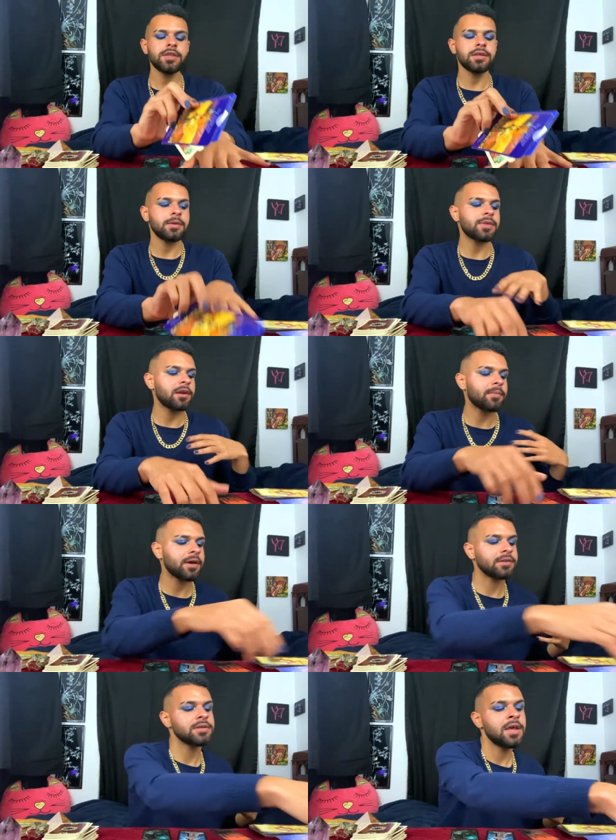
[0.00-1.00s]
Keep that in
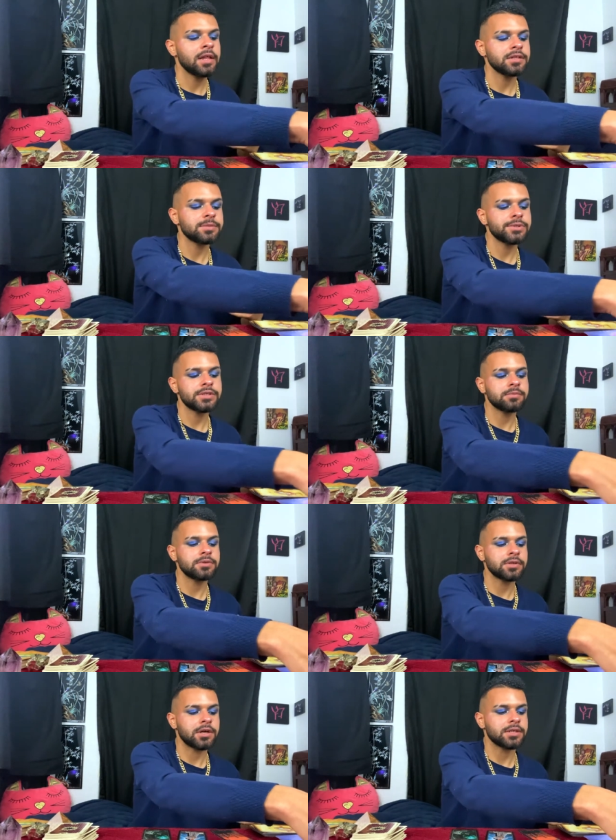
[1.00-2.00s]
mind. Let's pull some
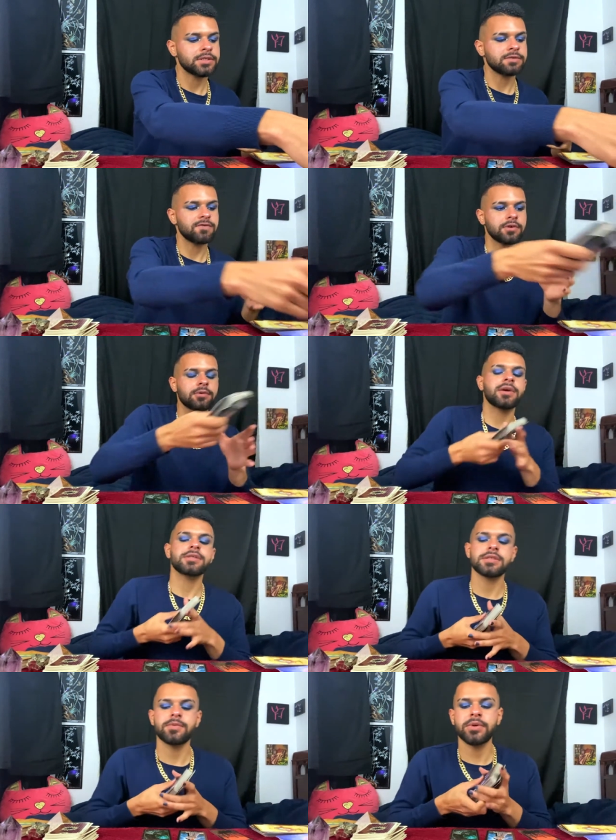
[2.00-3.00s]
moon cards real quick.
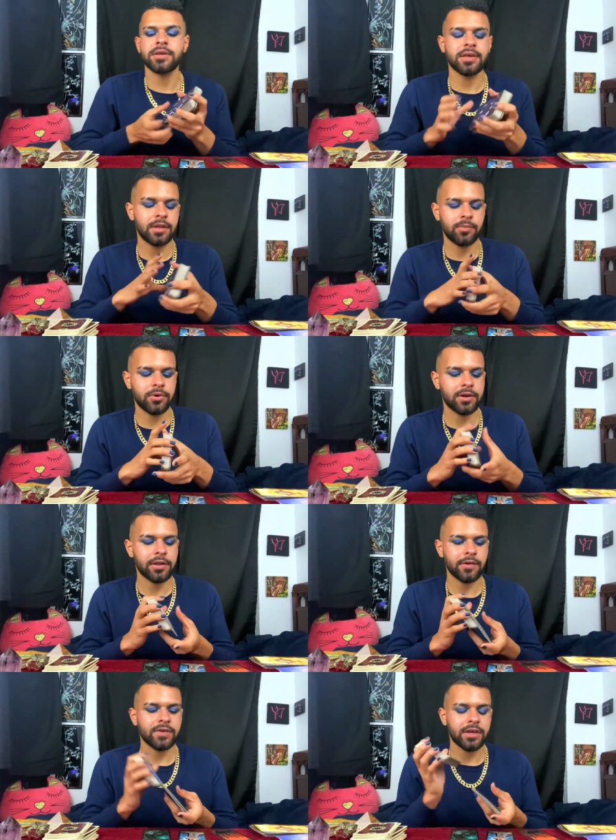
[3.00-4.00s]
See if we can get any more
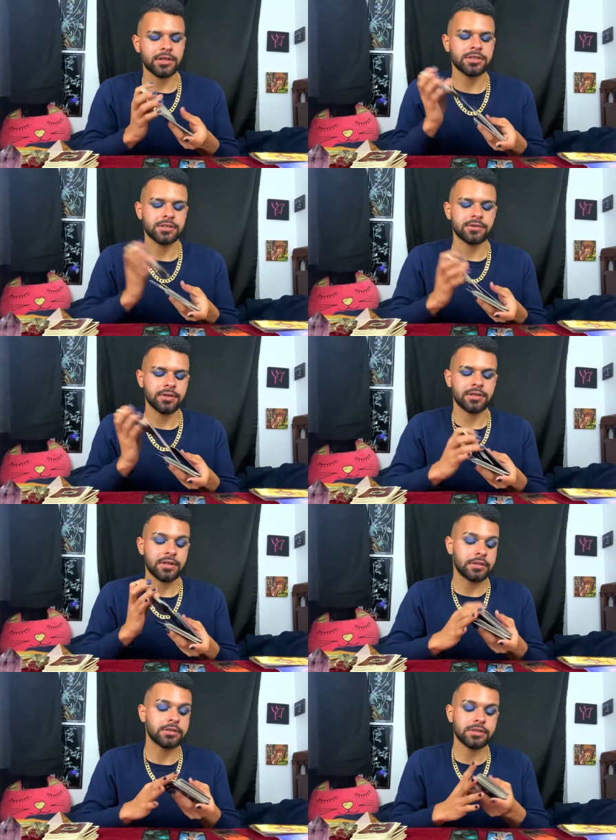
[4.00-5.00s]
clarification or
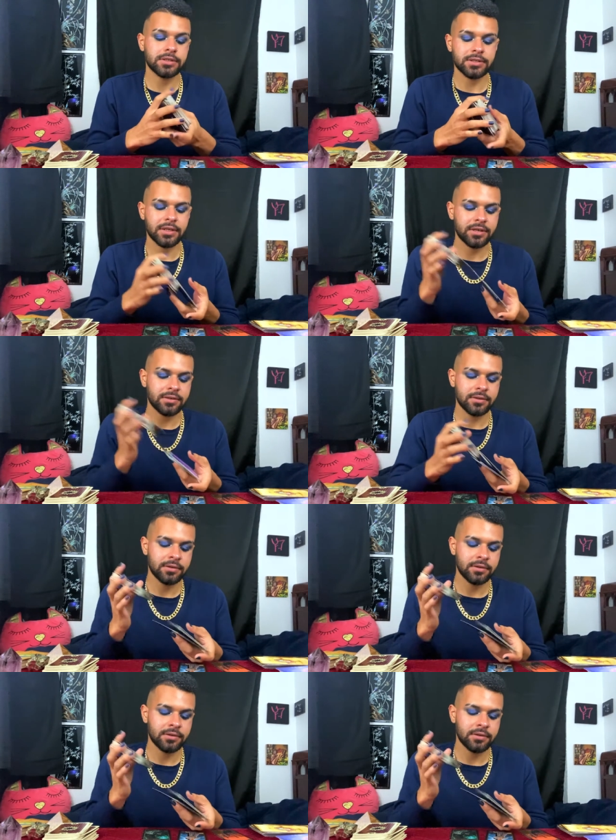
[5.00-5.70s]
any just like,